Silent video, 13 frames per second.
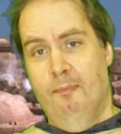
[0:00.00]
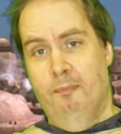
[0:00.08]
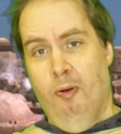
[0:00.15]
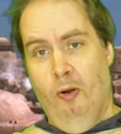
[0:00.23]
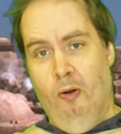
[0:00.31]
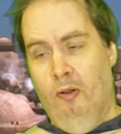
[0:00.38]

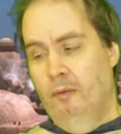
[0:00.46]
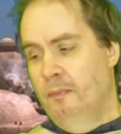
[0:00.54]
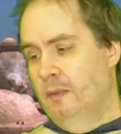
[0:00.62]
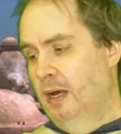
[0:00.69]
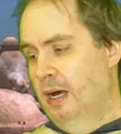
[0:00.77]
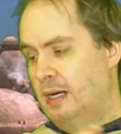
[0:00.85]
Pearl.
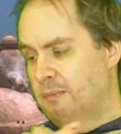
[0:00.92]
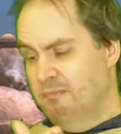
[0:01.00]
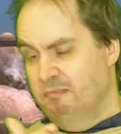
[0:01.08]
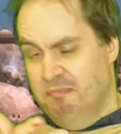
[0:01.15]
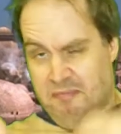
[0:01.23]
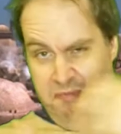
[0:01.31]

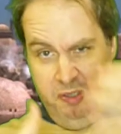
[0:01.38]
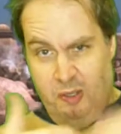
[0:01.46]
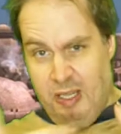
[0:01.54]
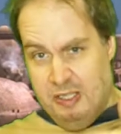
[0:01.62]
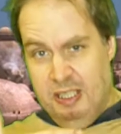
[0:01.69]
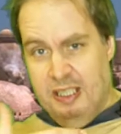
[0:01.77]
Um, so
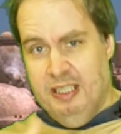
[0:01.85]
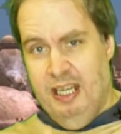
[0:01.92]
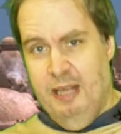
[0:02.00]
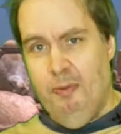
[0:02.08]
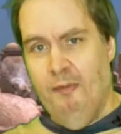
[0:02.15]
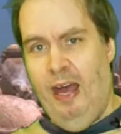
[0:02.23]
that's an
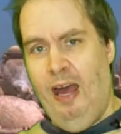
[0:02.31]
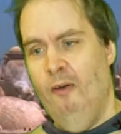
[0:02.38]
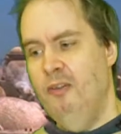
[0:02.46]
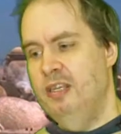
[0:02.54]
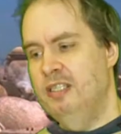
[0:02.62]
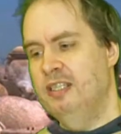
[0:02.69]
example of
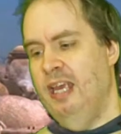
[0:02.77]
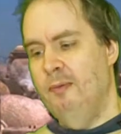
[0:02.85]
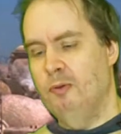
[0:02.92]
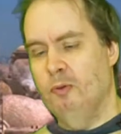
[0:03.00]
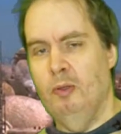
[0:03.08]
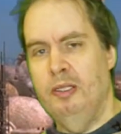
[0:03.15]
how these
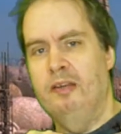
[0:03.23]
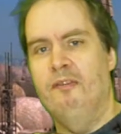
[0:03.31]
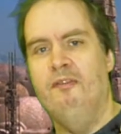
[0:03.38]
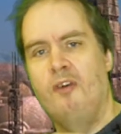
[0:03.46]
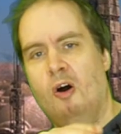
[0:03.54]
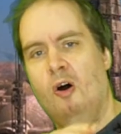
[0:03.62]
games really
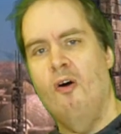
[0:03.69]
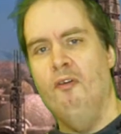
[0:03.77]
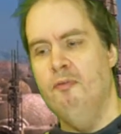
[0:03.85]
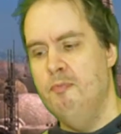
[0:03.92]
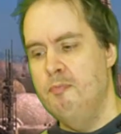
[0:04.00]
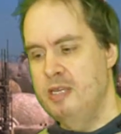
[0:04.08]

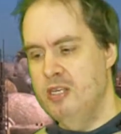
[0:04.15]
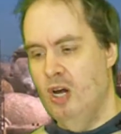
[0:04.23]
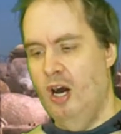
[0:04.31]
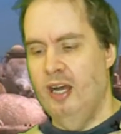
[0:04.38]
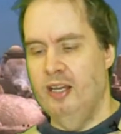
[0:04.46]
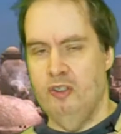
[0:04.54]
evolve
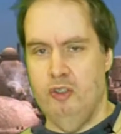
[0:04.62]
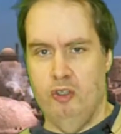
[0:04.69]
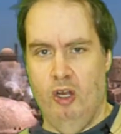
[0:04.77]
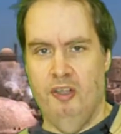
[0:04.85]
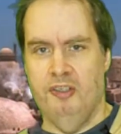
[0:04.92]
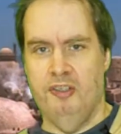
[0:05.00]
beyond
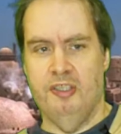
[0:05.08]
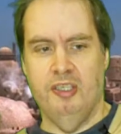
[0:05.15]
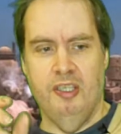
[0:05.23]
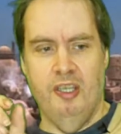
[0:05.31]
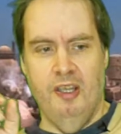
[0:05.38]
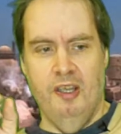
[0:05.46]
just,
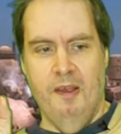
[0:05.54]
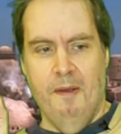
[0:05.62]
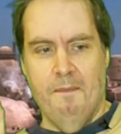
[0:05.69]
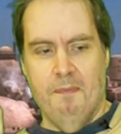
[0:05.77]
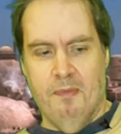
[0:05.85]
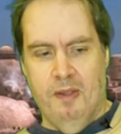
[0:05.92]

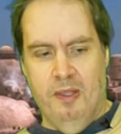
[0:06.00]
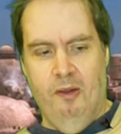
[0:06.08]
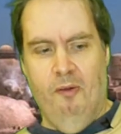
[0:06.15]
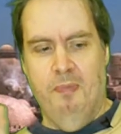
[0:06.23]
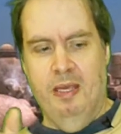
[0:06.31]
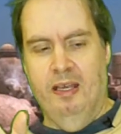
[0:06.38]
you
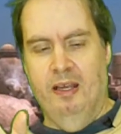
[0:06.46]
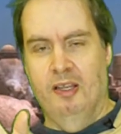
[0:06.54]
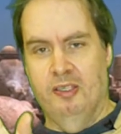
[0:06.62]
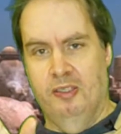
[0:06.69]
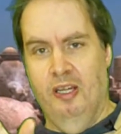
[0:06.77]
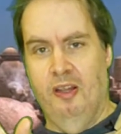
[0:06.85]
know, being
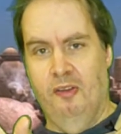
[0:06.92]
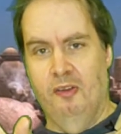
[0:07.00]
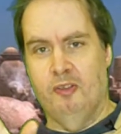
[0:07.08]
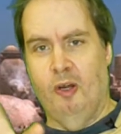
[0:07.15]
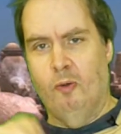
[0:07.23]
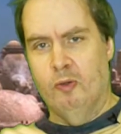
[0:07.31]
a, another
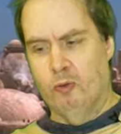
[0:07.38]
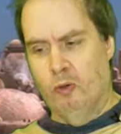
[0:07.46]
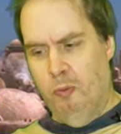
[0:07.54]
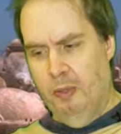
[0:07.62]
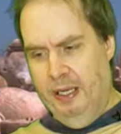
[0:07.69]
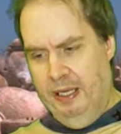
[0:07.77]
Star Wars
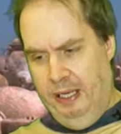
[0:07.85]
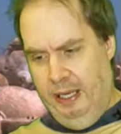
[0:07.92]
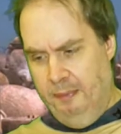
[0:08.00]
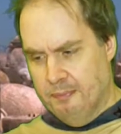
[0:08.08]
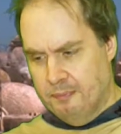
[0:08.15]
role-playing game.